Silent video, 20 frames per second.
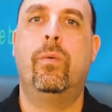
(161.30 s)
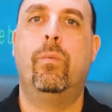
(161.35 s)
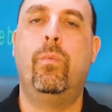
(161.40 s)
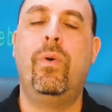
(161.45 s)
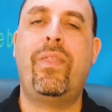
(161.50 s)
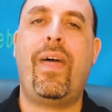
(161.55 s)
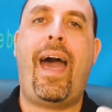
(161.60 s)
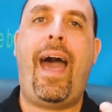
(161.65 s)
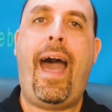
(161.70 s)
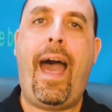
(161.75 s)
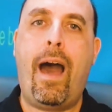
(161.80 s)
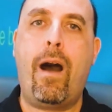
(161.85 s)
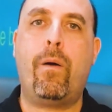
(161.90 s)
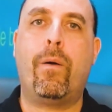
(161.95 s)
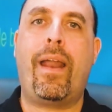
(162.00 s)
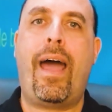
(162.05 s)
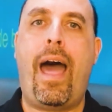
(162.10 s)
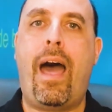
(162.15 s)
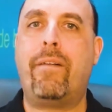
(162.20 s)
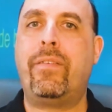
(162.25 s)

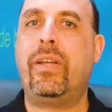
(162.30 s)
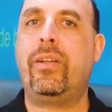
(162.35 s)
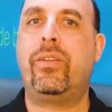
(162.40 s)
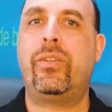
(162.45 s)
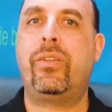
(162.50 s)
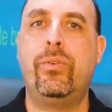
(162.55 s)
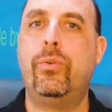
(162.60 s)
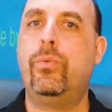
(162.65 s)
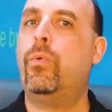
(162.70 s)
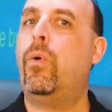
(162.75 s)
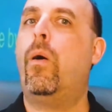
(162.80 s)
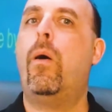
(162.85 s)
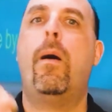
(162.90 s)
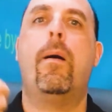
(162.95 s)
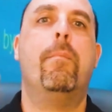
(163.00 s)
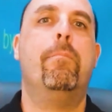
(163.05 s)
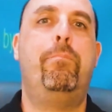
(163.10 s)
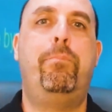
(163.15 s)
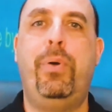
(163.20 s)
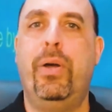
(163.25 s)
without having to
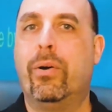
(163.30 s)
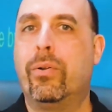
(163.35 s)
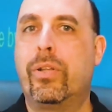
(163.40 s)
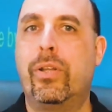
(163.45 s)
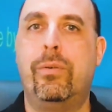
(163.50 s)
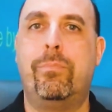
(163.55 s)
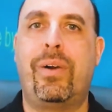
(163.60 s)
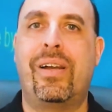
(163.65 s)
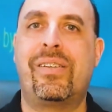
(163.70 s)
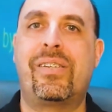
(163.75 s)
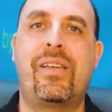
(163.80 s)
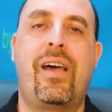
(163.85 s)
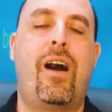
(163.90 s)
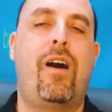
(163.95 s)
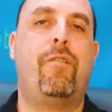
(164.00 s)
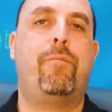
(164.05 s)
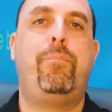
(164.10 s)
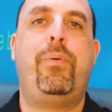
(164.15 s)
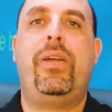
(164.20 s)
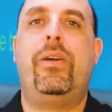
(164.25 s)
build it
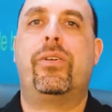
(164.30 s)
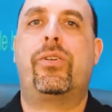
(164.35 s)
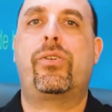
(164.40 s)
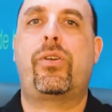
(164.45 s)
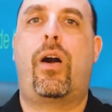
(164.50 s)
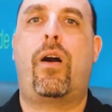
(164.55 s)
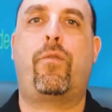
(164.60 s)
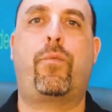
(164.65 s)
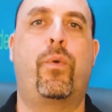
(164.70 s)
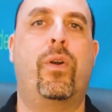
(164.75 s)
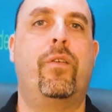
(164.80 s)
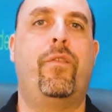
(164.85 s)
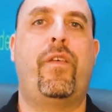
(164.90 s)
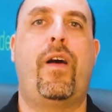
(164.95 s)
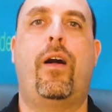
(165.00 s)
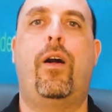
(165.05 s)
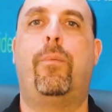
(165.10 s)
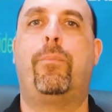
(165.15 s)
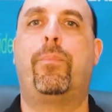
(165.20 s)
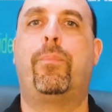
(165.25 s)
myself, be a software
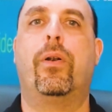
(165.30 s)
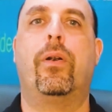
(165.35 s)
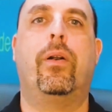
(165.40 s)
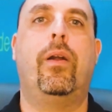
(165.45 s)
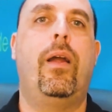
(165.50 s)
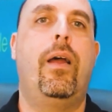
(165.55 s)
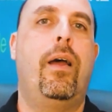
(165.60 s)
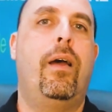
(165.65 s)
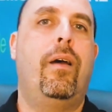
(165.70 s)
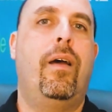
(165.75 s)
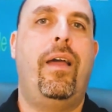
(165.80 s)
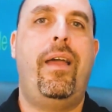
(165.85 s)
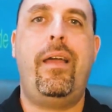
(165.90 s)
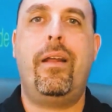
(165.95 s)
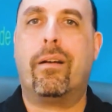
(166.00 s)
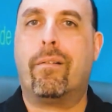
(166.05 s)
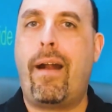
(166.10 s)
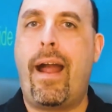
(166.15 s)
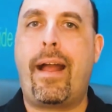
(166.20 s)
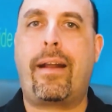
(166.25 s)
developer,
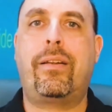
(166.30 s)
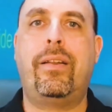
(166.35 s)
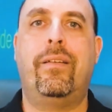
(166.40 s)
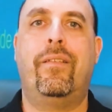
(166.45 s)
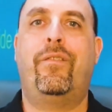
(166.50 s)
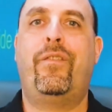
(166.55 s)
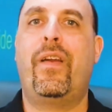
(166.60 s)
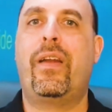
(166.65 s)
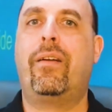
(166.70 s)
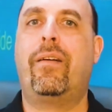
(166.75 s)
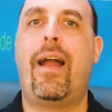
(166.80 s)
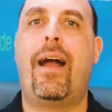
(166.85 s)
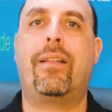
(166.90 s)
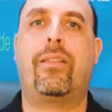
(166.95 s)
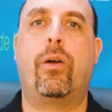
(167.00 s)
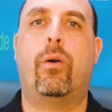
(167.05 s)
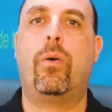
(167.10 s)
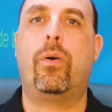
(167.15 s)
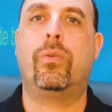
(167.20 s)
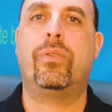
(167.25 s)
interact and figure out
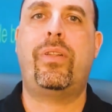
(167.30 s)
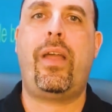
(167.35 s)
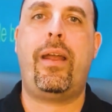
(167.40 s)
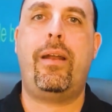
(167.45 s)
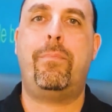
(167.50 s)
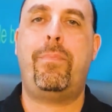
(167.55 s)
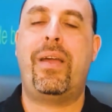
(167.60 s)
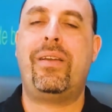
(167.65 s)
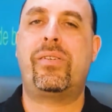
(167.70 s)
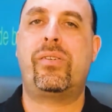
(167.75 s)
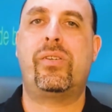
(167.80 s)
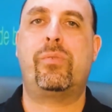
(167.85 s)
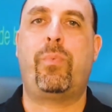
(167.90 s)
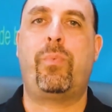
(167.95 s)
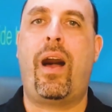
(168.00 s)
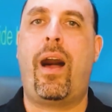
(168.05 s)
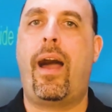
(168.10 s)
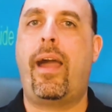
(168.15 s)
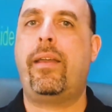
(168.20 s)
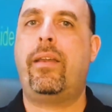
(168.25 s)
the whole databases
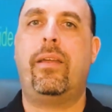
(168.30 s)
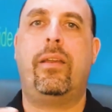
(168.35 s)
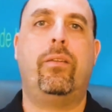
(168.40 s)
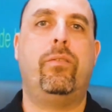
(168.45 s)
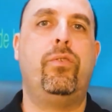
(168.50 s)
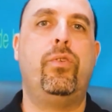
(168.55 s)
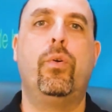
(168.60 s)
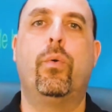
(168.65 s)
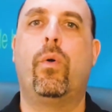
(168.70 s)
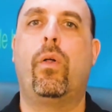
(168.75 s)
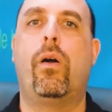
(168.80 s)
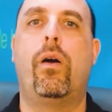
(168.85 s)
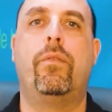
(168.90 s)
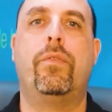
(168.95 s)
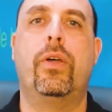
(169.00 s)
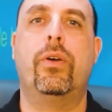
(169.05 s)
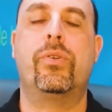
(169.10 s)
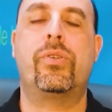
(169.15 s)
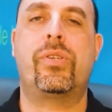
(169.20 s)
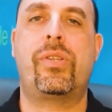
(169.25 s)
behind it and do all of
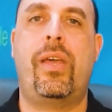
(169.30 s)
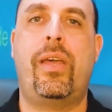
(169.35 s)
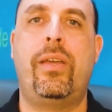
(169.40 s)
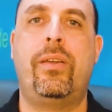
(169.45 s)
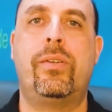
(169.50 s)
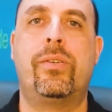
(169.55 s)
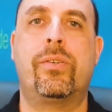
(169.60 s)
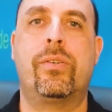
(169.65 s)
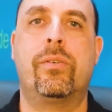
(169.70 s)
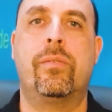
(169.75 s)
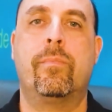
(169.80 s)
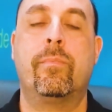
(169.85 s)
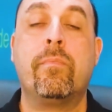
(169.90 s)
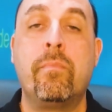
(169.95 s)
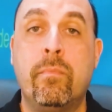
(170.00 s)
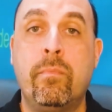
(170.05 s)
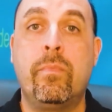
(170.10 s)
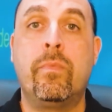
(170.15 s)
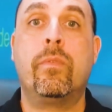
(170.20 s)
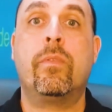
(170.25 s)
those things?
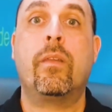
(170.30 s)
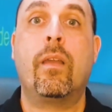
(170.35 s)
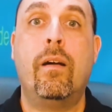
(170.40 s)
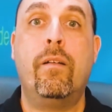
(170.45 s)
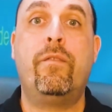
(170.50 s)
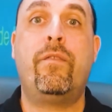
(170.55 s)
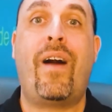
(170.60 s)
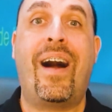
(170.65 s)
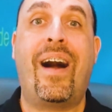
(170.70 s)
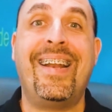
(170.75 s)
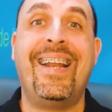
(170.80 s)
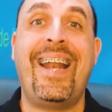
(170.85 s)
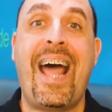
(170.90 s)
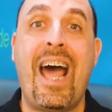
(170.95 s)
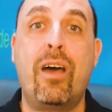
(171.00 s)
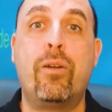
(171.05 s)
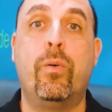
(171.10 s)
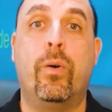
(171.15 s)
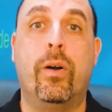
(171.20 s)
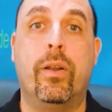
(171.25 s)
Find an
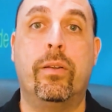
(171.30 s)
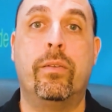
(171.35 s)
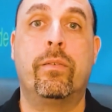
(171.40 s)
add-on.